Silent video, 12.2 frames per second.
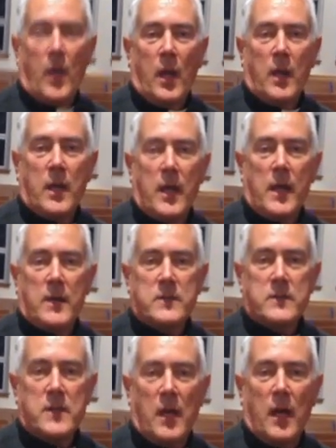in any
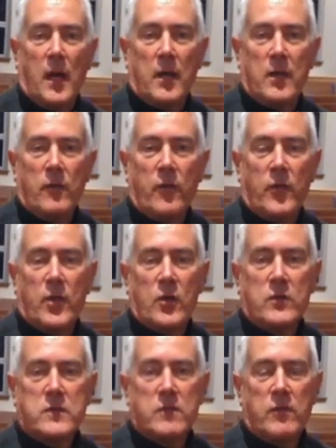case, for
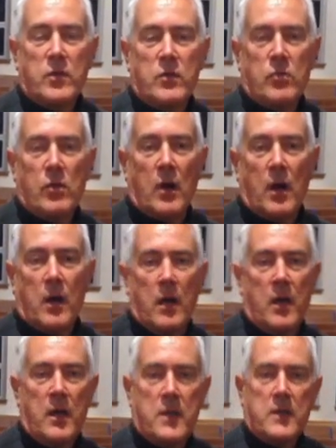those of you who
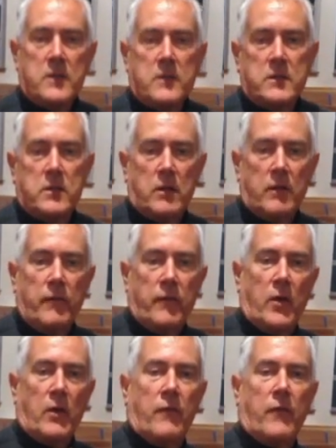are still
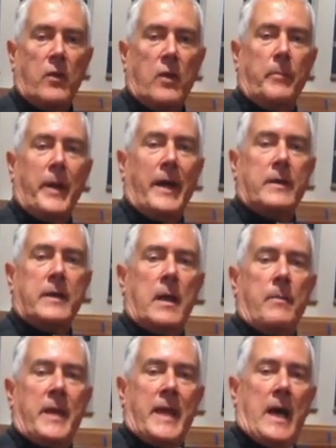fearful about
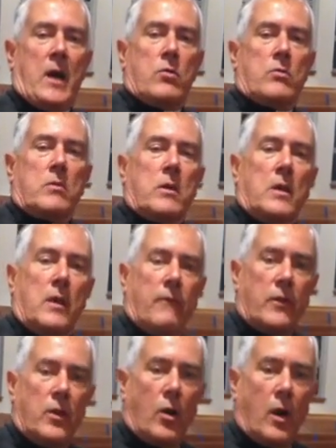coming out,
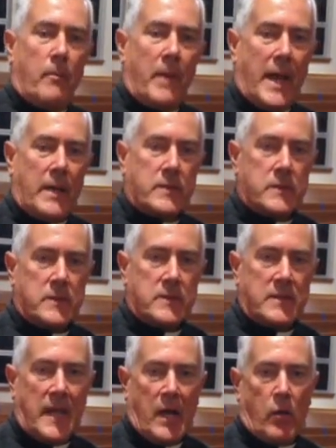even though our
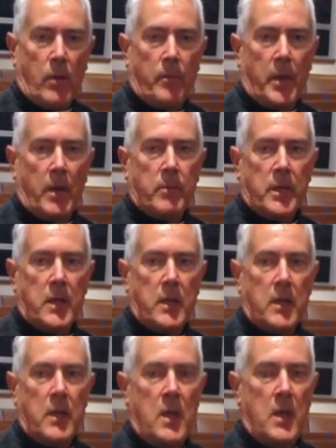masses now are public,
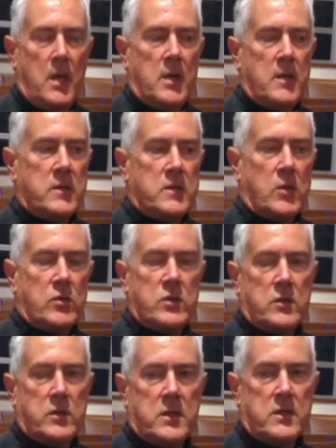
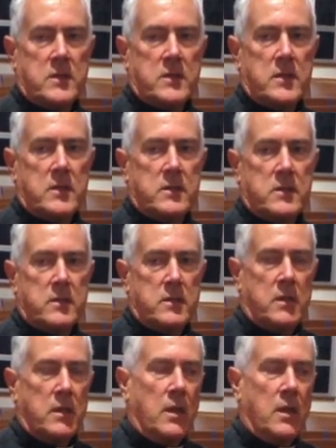social distanced,